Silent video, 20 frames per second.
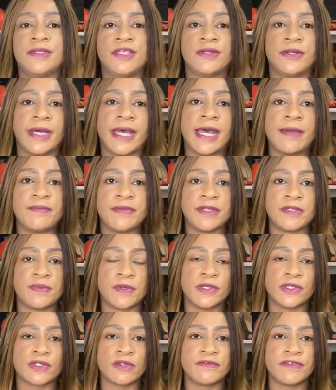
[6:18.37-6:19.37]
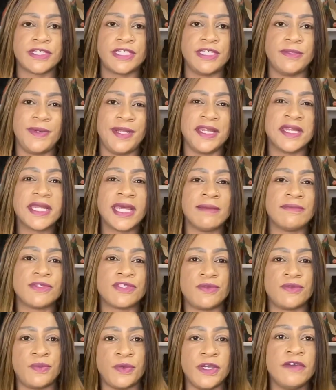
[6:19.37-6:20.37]
you know habit because obviously when it
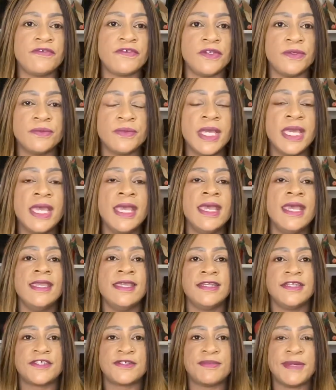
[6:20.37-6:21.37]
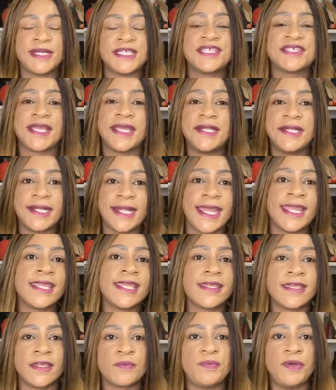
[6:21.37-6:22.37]
comes to perfume and as much as i
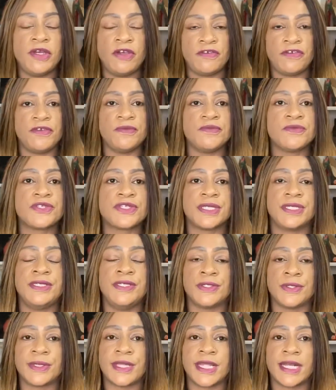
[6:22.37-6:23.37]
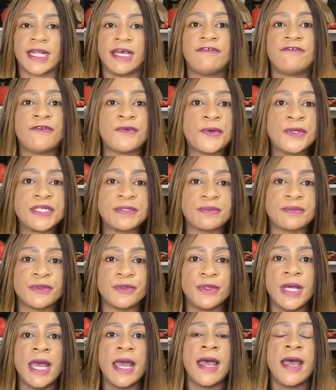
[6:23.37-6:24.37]
like perfumes you know that are
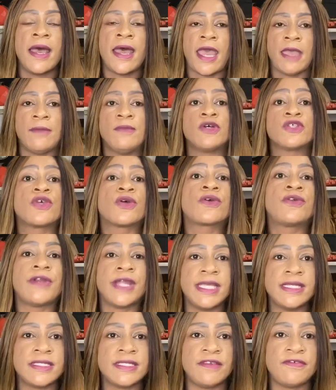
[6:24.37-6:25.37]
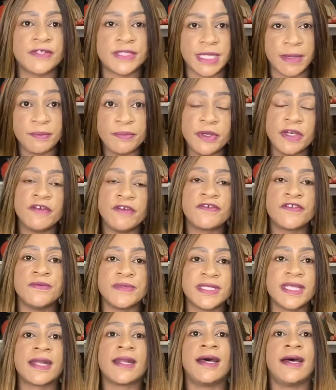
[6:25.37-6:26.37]
affordable i'm also crazy for some
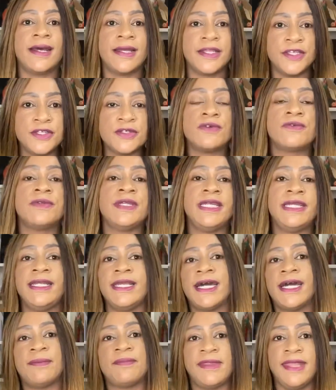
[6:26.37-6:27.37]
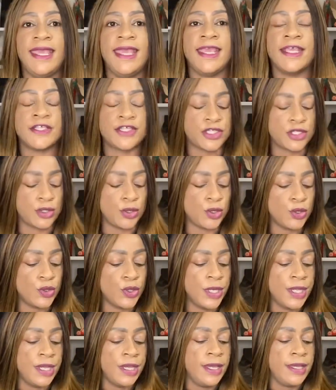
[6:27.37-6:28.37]
perfumes that are you know really up there
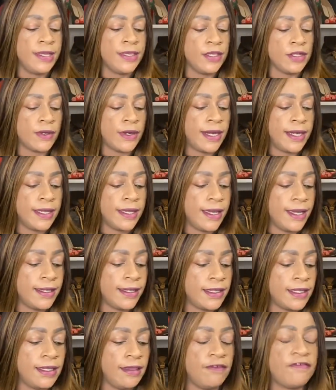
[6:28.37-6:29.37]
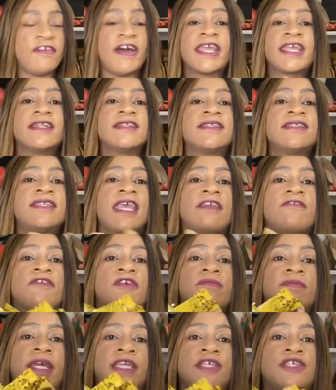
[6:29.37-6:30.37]
so you know I, I if i can save
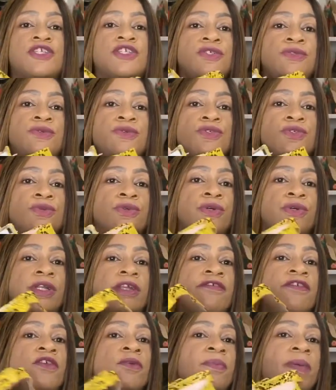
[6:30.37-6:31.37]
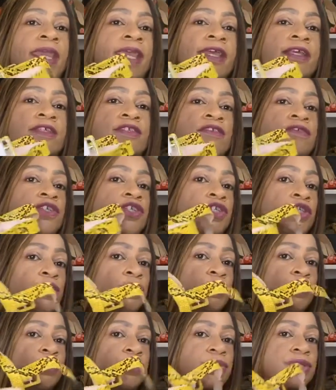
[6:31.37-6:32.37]
on my shoes or on a few pairs of
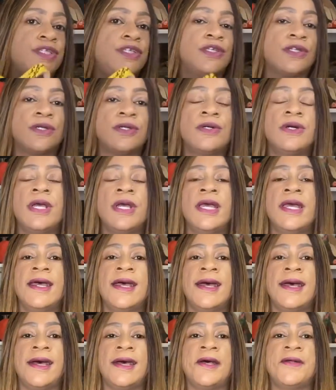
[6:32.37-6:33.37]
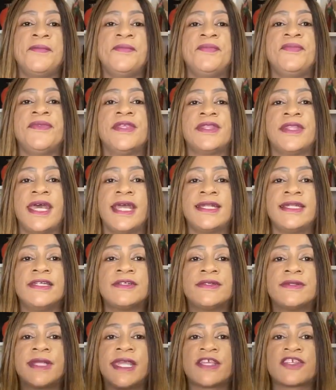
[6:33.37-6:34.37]
shoes you know um that
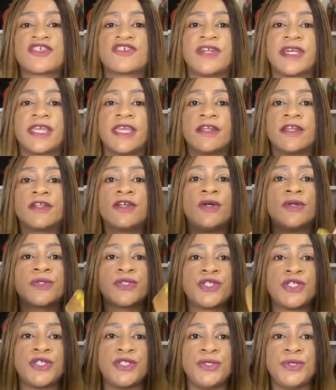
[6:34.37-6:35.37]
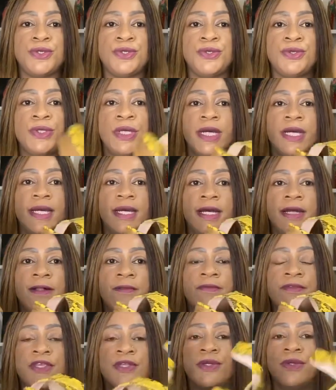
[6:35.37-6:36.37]
little extra can go to
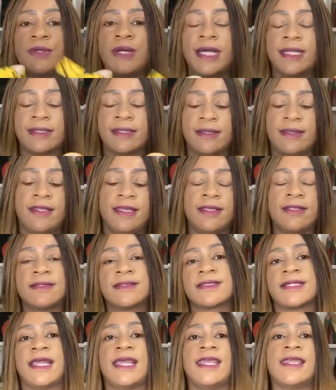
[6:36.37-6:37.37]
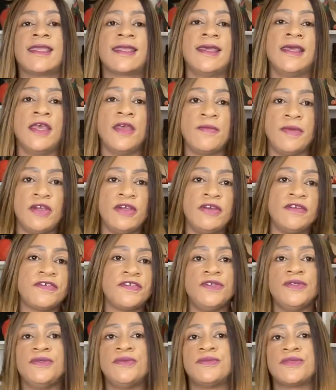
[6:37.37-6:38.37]
uh you know other things like
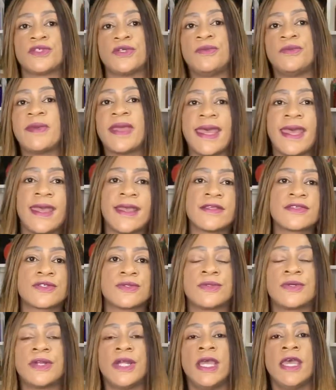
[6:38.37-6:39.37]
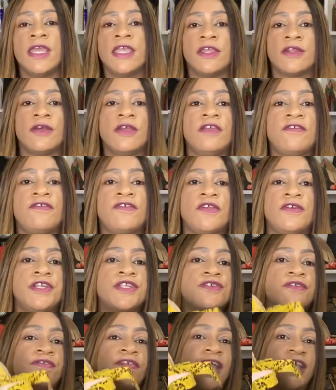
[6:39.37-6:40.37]
perfumes or bags or you know if you're
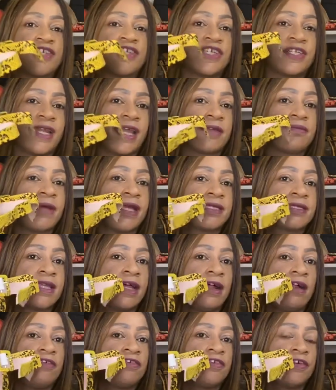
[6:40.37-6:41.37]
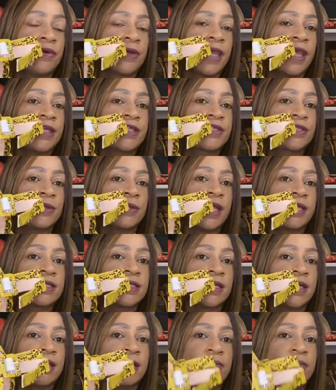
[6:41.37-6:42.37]
into fashion like myself okay so
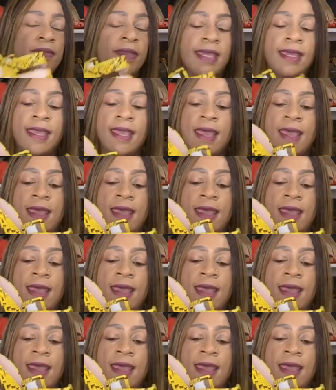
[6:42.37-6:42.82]
that's another pair